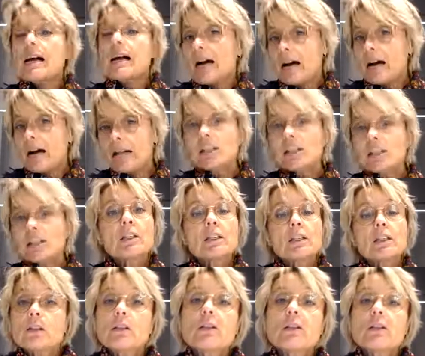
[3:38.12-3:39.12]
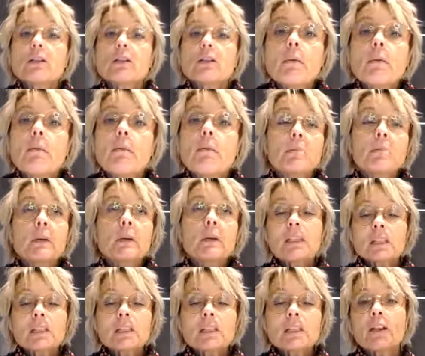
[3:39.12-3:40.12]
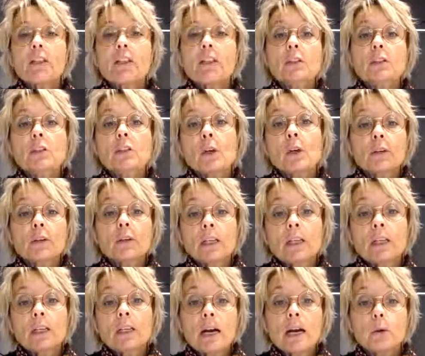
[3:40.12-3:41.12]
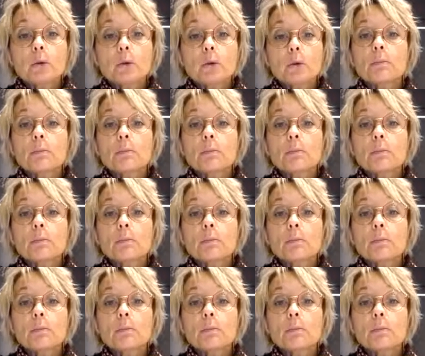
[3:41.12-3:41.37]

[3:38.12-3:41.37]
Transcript: And consider sorting it out